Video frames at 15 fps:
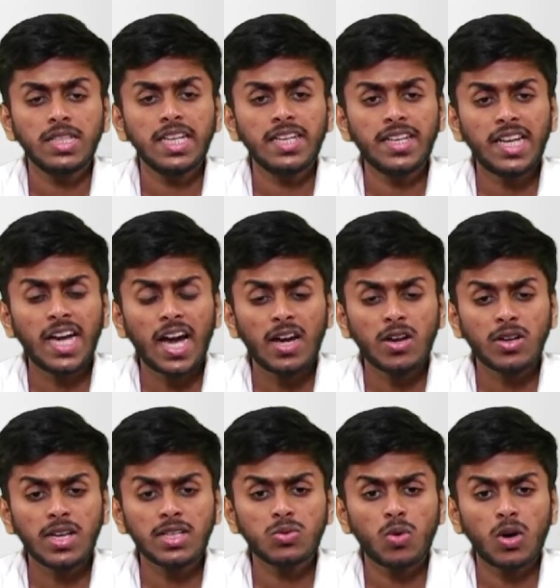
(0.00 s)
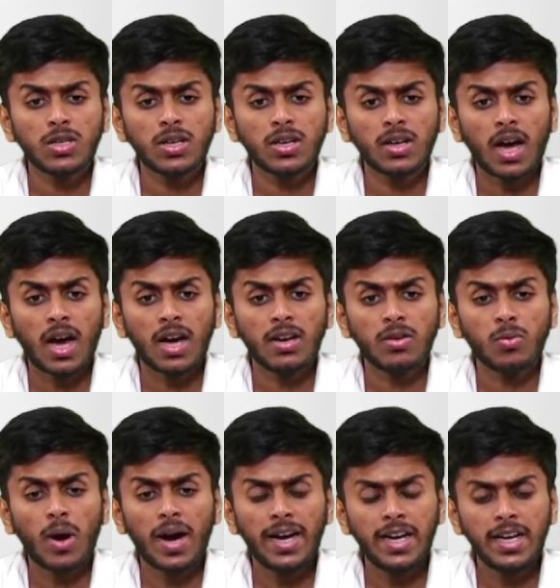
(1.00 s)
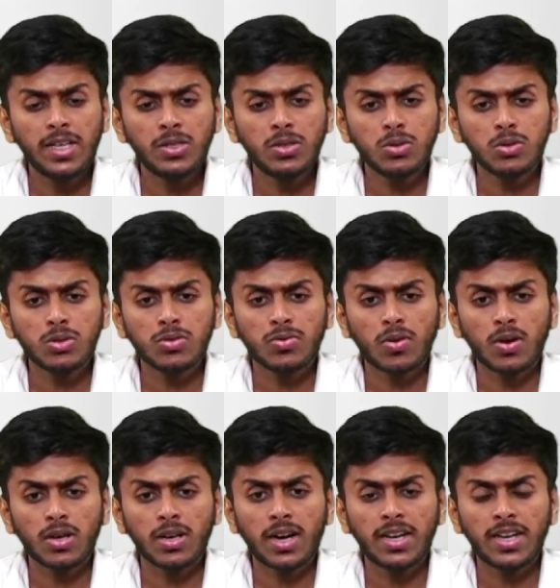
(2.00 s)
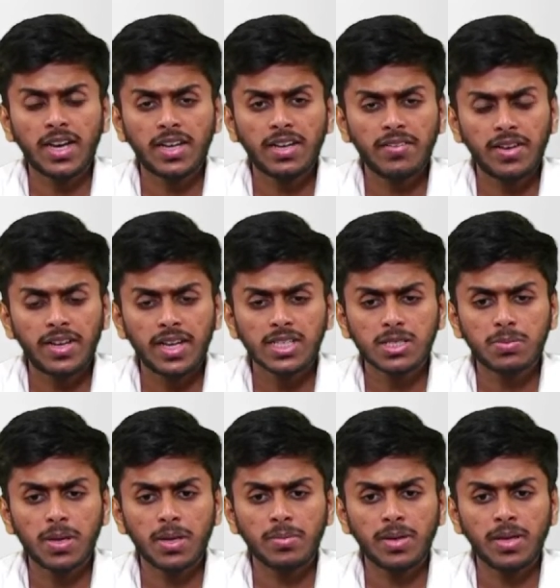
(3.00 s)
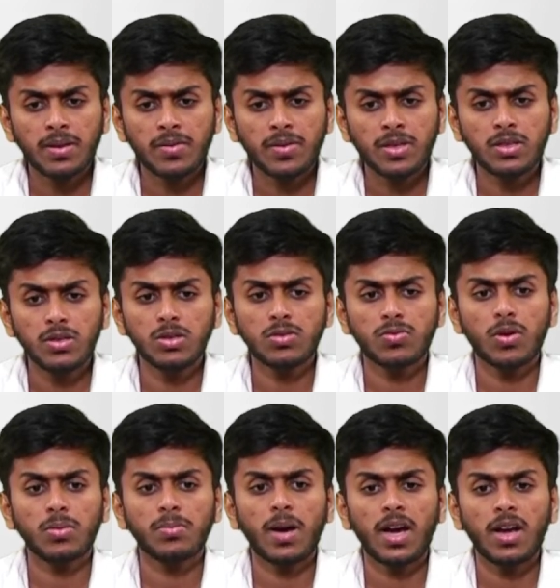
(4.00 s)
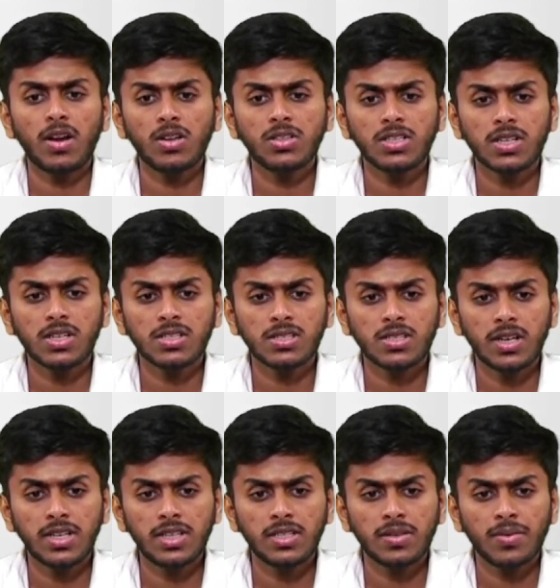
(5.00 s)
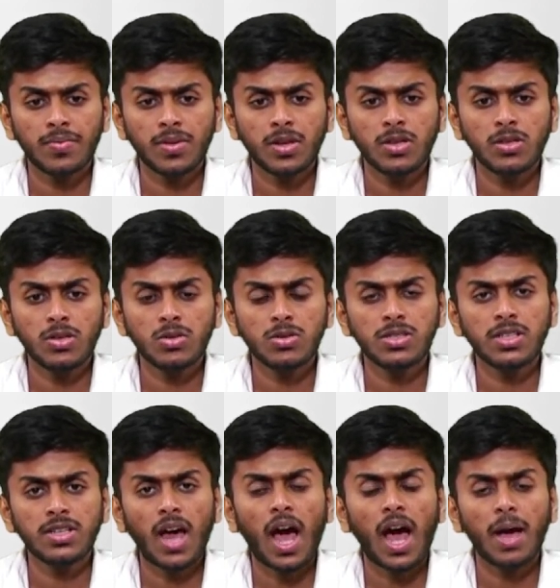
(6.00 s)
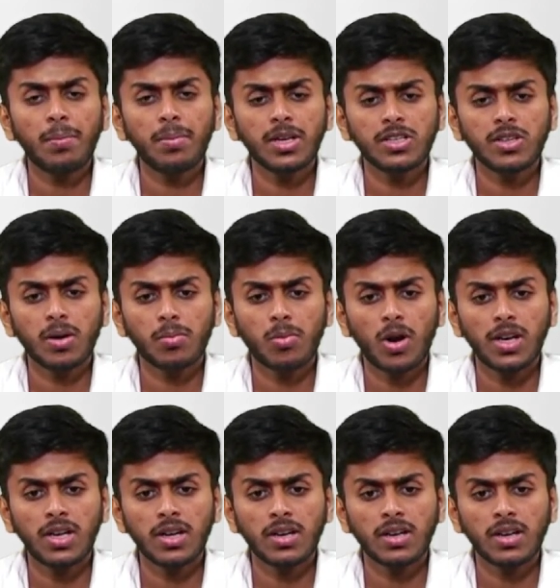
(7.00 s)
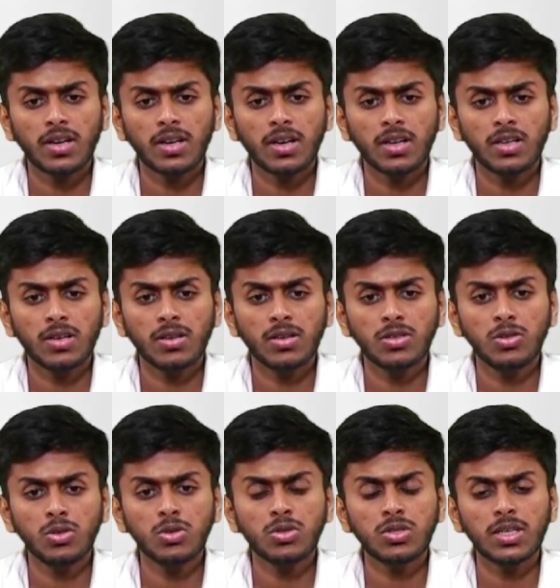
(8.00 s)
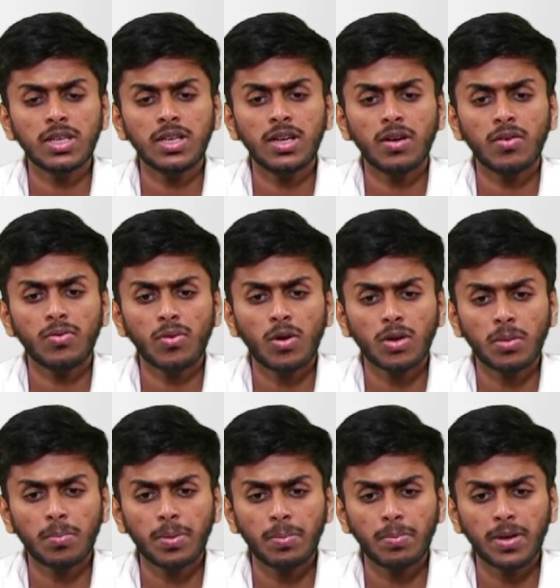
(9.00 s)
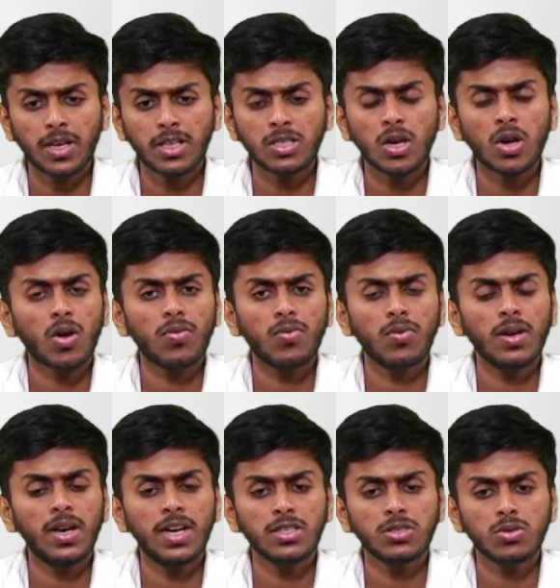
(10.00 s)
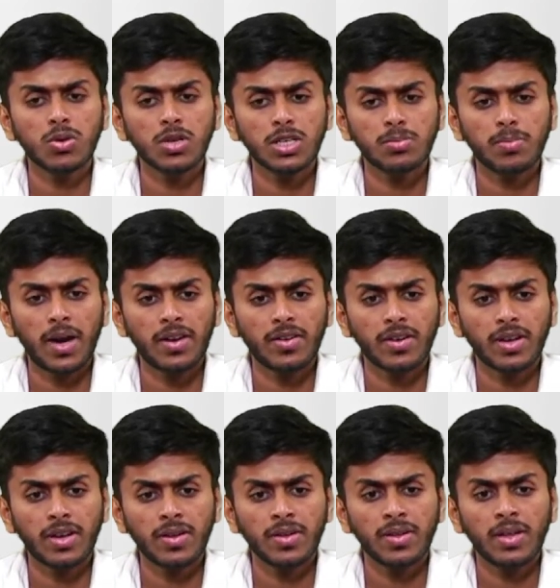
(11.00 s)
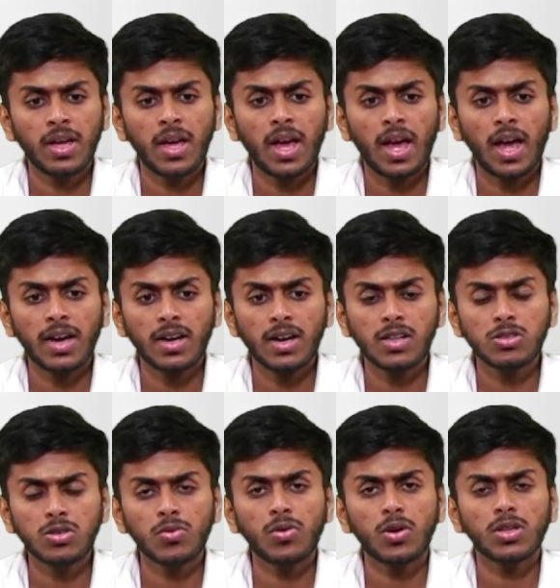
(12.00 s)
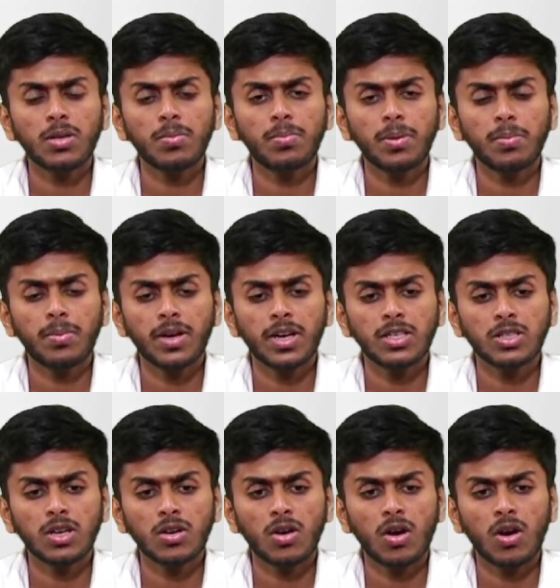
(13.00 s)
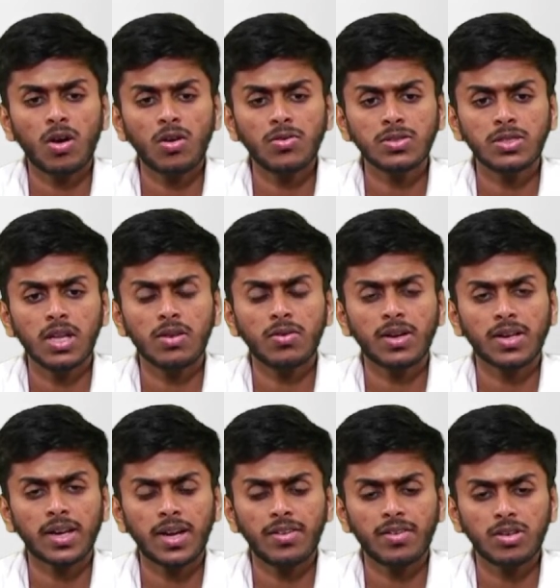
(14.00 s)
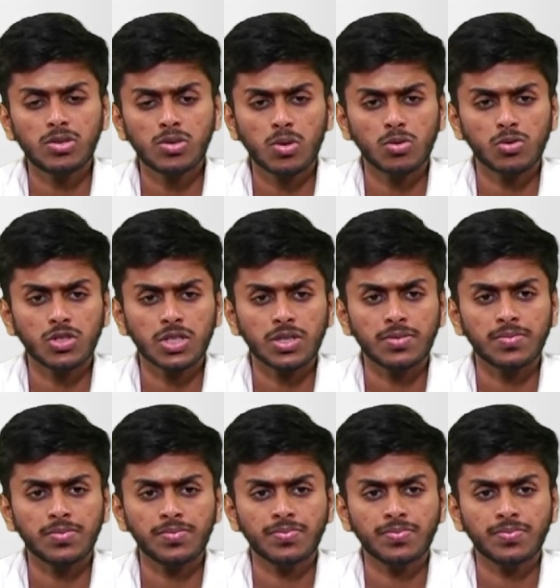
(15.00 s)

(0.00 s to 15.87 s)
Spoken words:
The deionized water are widely used for a conductivity experiment, used for biological studies, used in a high pressure boiler, used for the preparation of lead storage battery, and also for the preparation of silver nitrate solution.